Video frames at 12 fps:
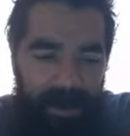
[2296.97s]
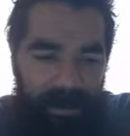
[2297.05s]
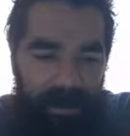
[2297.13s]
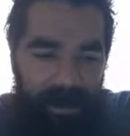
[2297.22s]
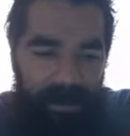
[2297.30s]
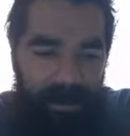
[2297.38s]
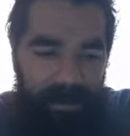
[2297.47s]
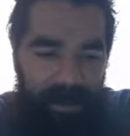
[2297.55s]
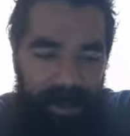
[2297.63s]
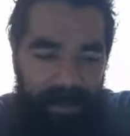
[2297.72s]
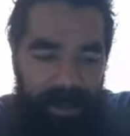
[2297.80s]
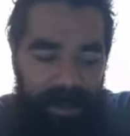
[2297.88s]
when people
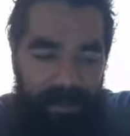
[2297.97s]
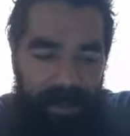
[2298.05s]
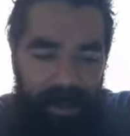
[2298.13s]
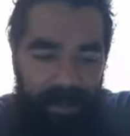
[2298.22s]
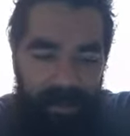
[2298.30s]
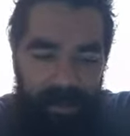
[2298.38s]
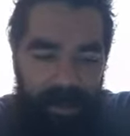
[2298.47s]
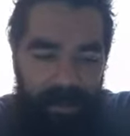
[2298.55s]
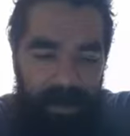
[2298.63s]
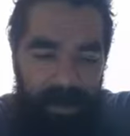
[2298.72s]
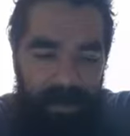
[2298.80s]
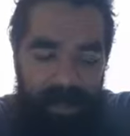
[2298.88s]
fucking, when I fall off on
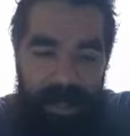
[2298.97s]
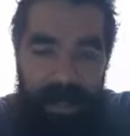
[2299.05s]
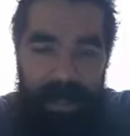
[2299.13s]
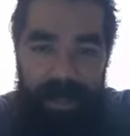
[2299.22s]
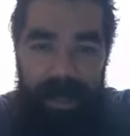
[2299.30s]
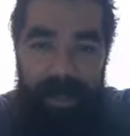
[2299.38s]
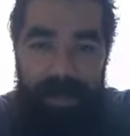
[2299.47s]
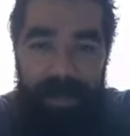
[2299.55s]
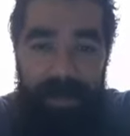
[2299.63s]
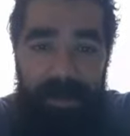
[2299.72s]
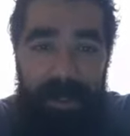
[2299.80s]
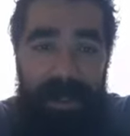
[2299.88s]
people or when I like act a
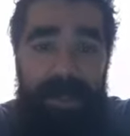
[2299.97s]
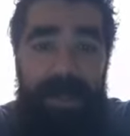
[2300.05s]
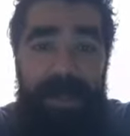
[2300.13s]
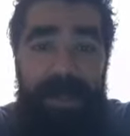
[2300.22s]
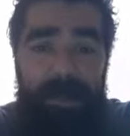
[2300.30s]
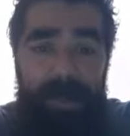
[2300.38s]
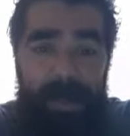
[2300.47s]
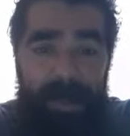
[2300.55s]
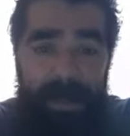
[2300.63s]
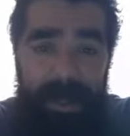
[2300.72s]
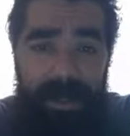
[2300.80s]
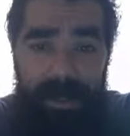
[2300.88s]
certain way, like all these
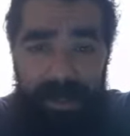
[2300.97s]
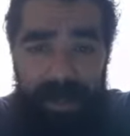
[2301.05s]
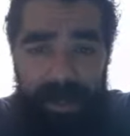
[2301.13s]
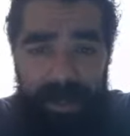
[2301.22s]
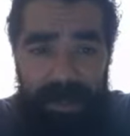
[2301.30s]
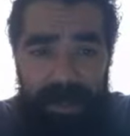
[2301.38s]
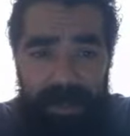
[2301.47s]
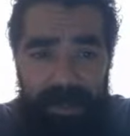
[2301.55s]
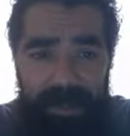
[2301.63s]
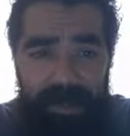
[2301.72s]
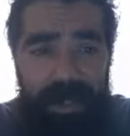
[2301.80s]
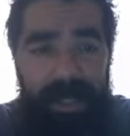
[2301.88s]
books and all this craziness.
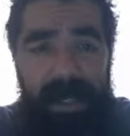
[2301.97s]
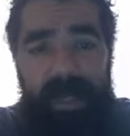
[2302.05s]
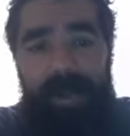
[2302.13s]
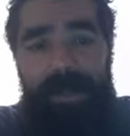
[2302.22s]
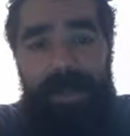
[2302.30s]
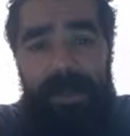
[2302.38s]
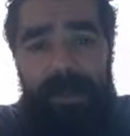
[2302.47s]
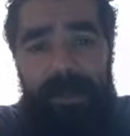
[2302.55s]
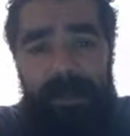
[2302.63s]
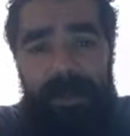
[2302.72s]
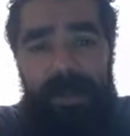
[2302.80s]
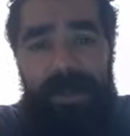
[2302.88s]
One day he comes
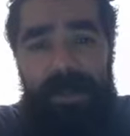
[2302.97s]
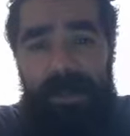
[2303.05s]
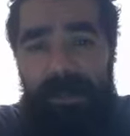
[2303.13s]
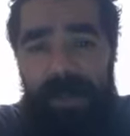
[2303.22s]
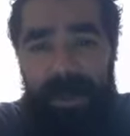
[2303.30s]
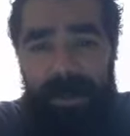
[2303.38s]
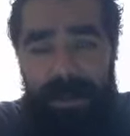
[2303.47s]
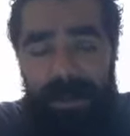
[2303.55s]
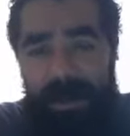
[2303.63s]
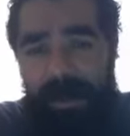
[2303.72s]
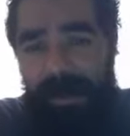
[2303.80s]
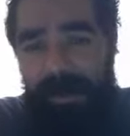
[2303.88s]
home with his girlfriend and me
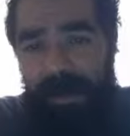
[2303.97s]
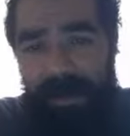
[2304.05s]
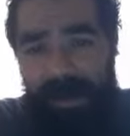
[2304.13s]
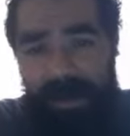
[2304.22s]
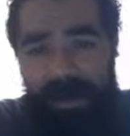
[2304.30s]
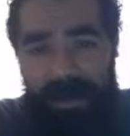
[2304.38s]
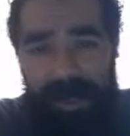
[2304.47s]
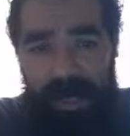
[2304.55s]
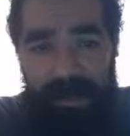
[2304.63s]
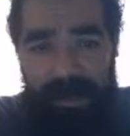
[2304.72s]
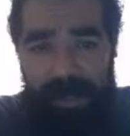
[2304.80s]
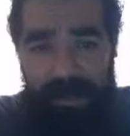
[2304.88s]
and my girlfriend are just tripping
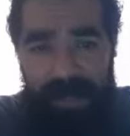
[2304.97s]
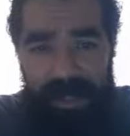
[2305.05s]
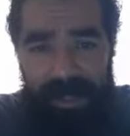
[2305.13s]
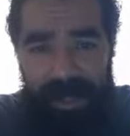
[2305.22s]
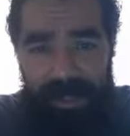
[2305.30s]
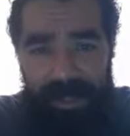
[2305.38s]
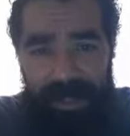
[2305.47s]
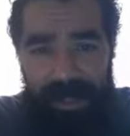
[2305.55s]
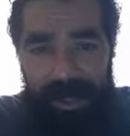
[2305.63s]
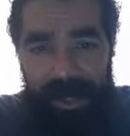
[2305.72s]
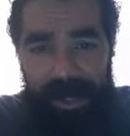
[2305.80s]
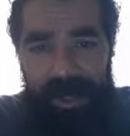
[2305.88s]
out mushrooms on the couch.
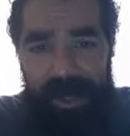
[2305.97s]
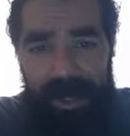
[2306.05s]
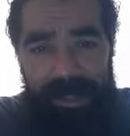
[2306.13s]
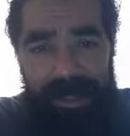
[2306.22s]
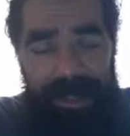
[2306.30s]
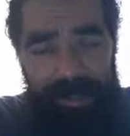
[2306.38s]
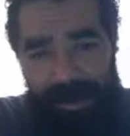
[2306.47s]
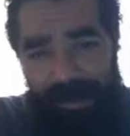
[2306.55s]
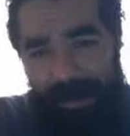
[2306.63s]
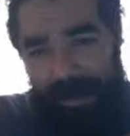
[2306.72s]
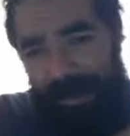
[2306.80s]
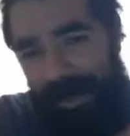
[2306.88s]
I just tell him,
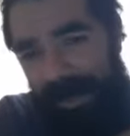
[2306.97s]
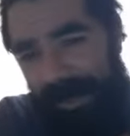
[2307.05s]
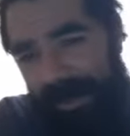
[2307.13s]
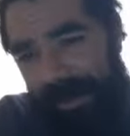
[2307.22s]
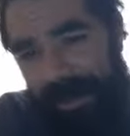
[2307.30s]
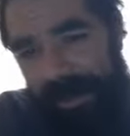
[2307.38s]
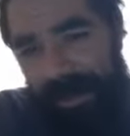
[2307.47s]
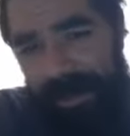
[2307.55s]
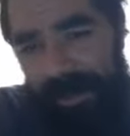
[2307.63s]
don't, don't mind us. We just took